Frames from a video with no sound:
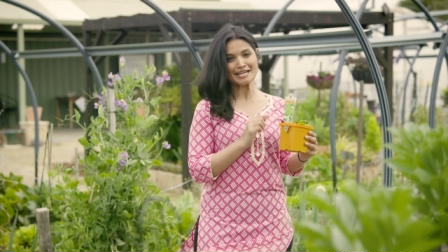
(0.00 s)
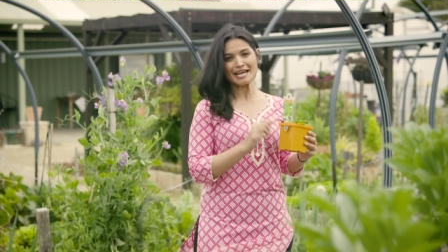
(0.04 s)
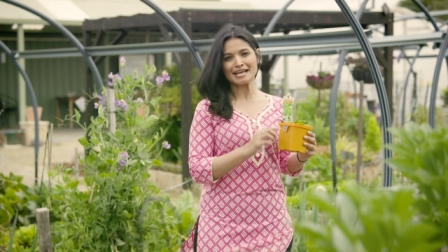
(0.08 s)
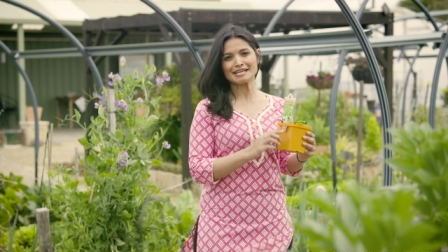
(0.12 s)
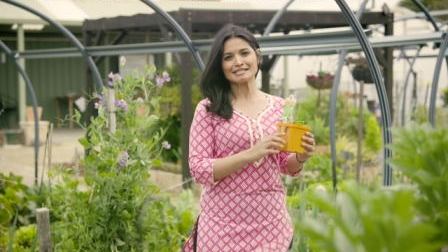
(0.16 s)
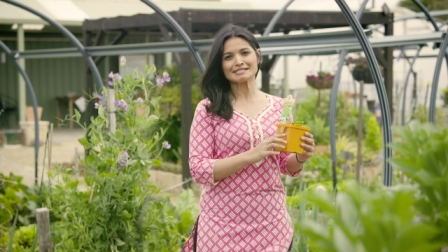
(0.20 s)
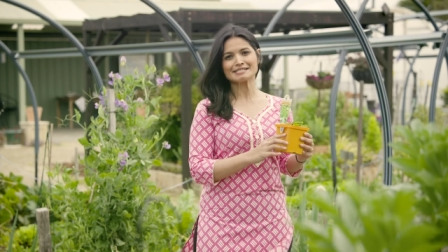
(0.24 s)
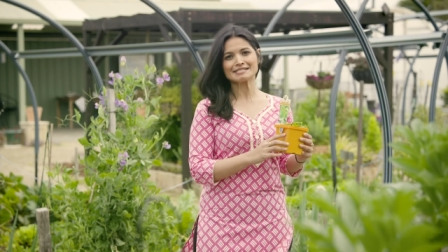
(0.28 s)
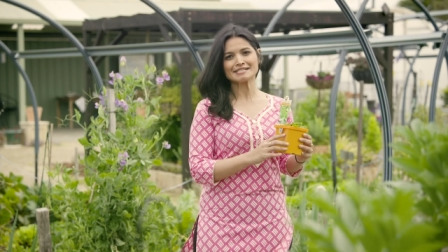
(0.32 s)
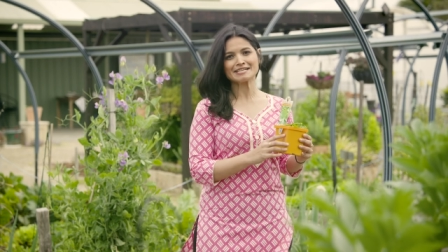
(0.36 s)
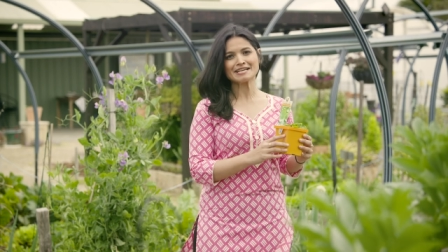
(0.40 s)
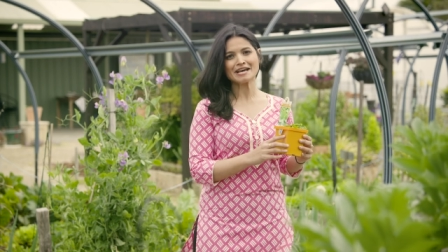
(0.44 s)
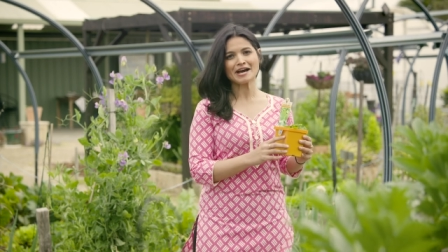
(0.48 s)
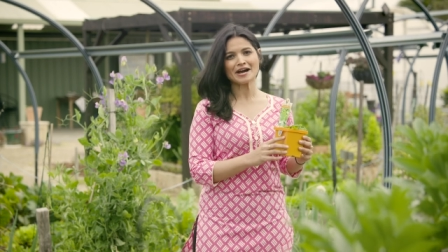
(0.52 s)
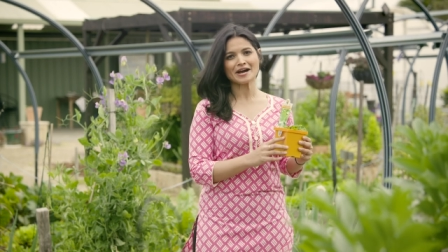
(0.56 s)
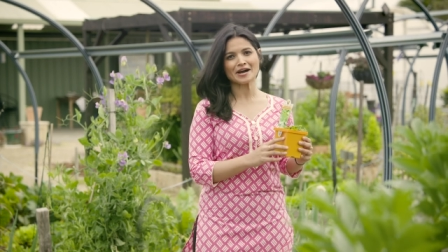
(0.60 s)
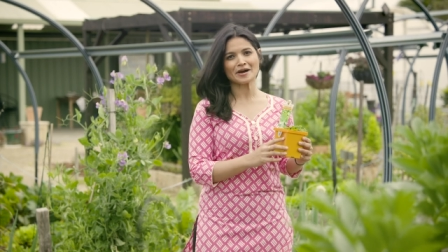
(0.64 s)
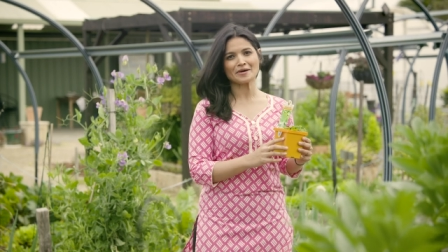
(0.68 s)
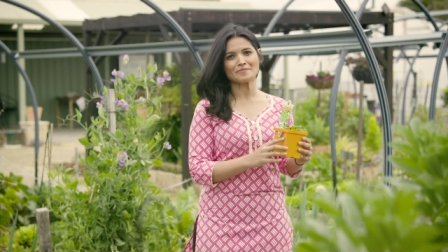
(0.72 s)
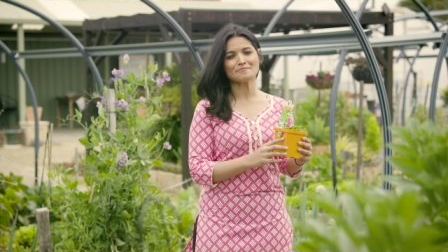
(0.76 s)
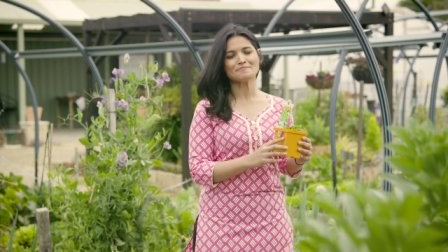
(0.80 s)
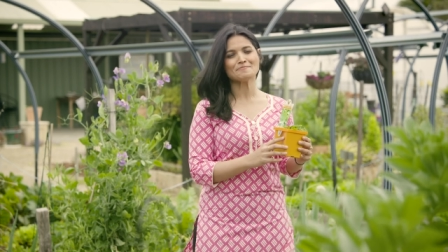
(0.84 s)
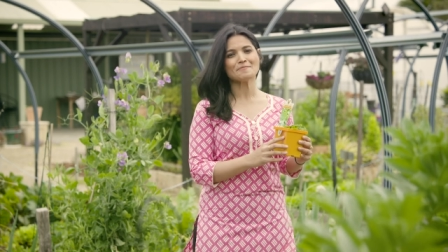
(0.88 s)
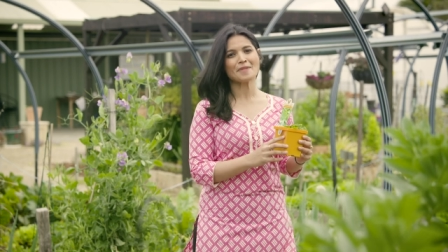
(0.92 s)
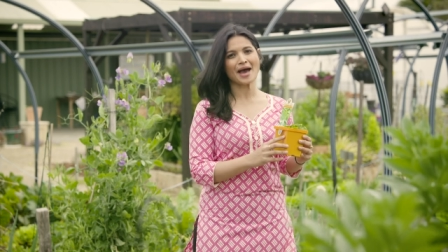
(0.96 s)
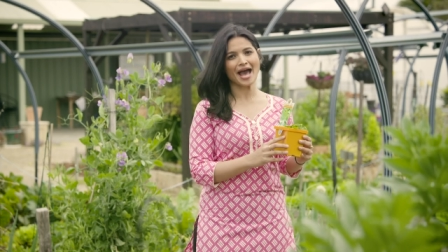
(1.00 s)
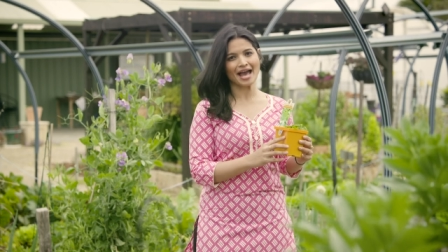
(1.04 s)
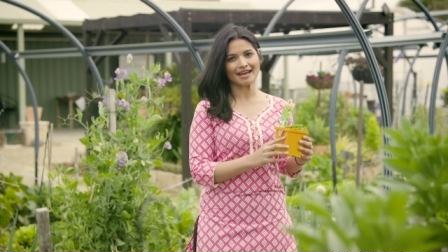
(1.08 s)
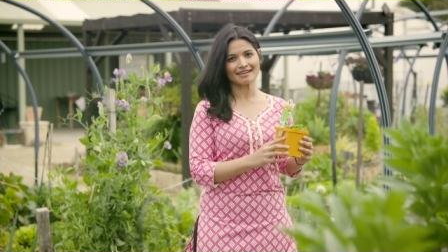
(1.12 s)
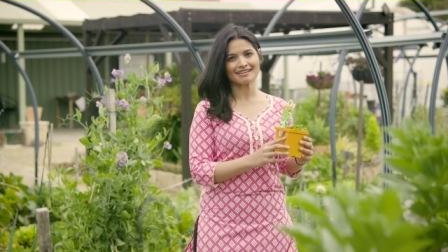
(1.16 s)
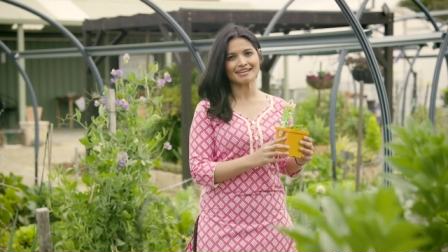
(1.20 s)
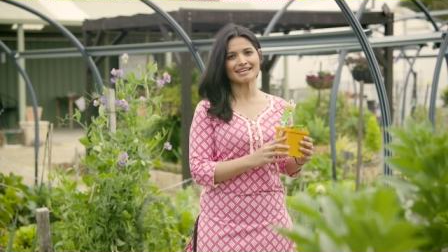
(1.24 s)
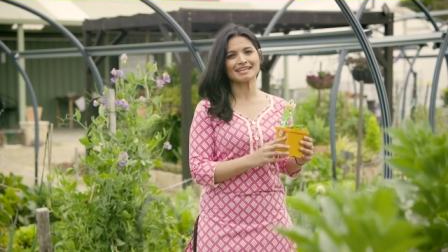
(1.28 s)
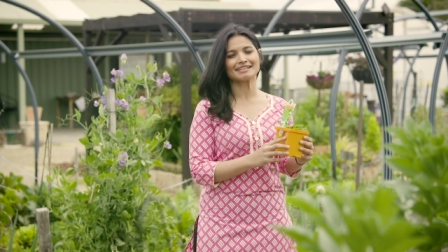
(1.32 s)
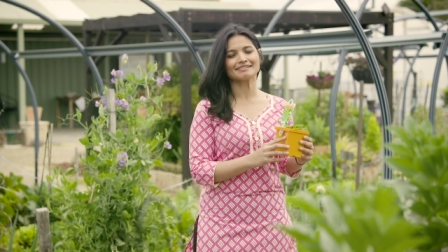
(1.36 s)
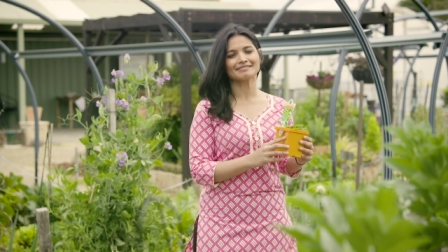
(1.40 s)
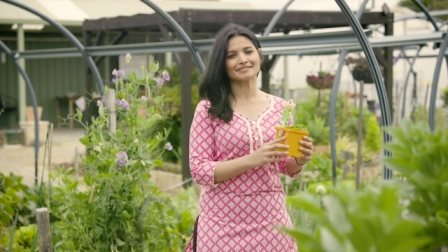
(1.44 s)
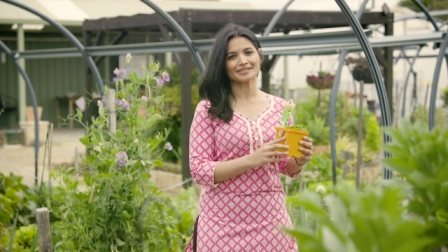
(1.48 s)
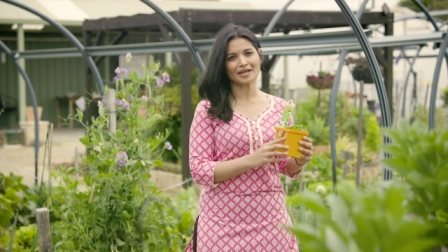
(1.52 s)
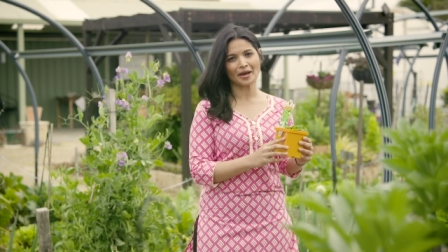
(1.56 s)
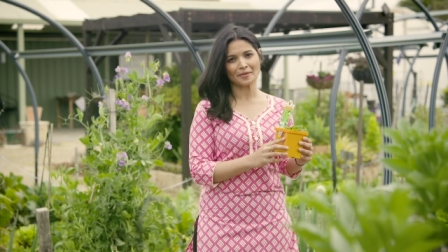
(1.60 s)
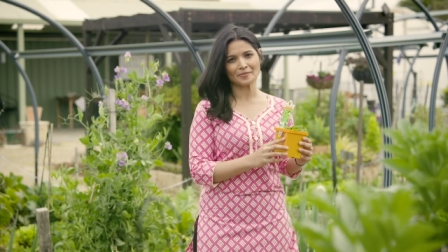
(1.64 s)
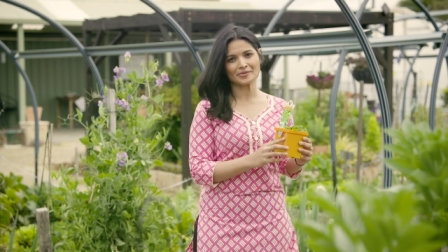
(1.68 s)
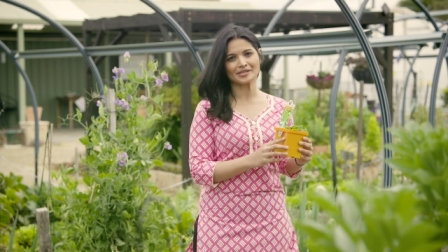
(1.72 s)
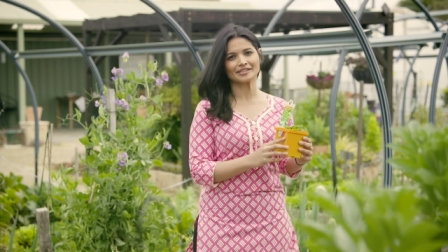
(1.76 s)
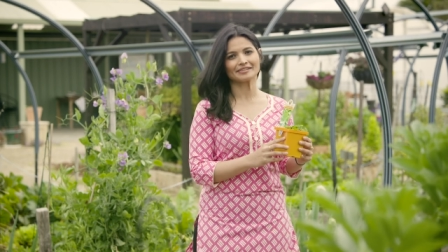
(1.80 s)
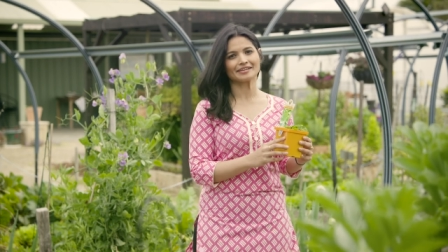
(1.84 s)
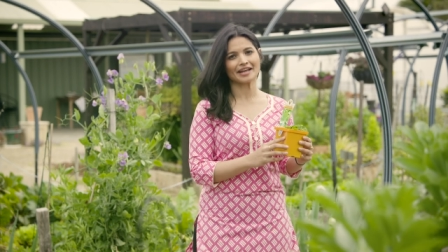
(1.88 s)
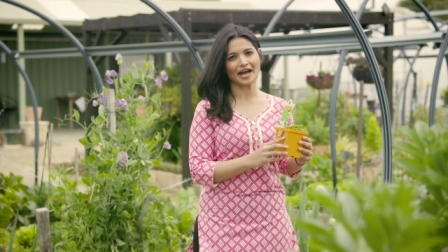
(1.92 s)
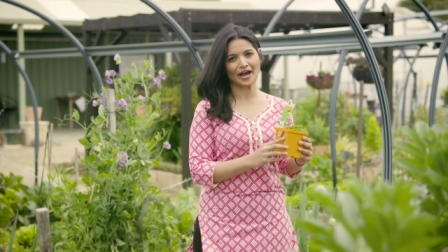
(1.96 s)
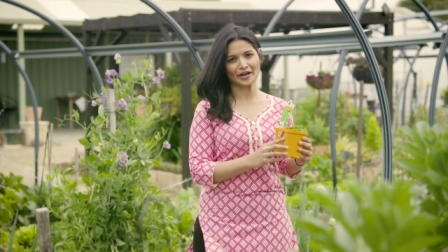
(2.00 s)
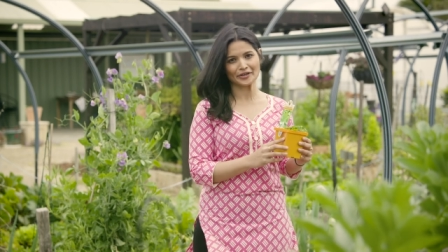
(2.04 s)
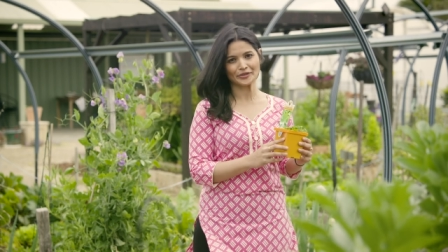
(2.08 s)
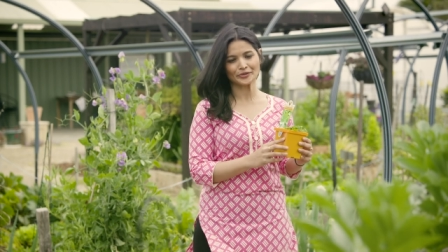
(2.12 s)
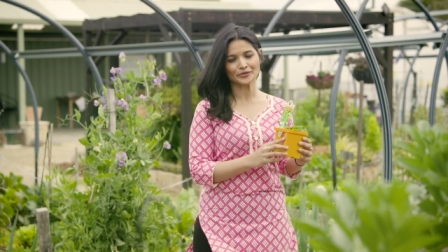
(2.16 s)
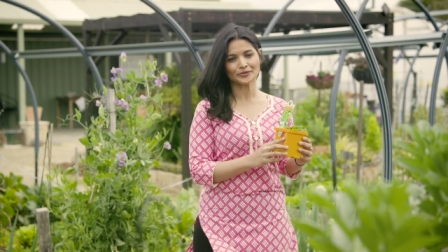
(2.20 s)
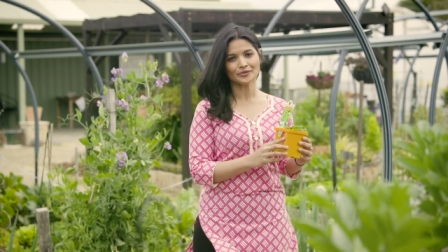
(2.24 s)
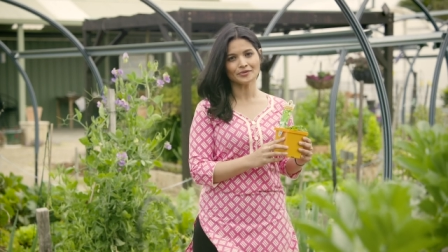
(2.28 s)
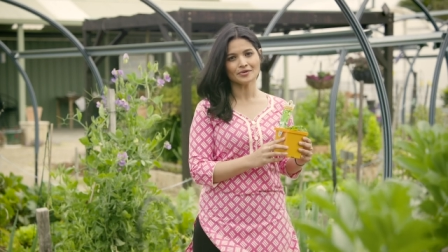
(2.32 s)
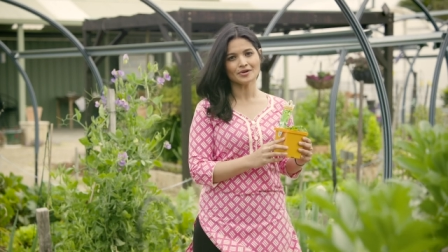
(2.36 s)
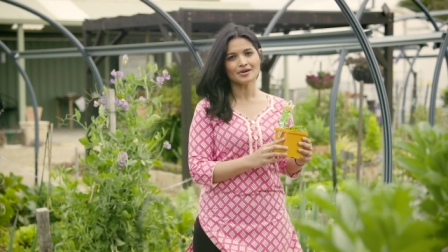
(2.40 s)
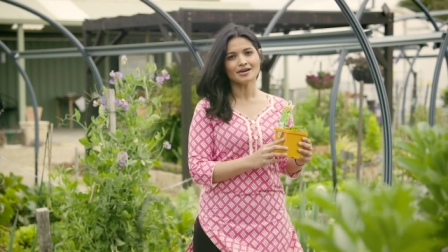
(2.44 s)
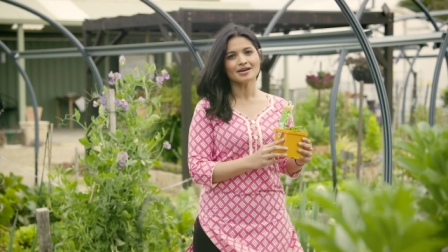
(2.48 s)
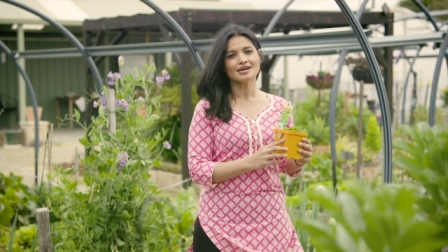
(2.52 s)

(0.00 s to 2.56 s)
tasty herb back in Tamil Nadu,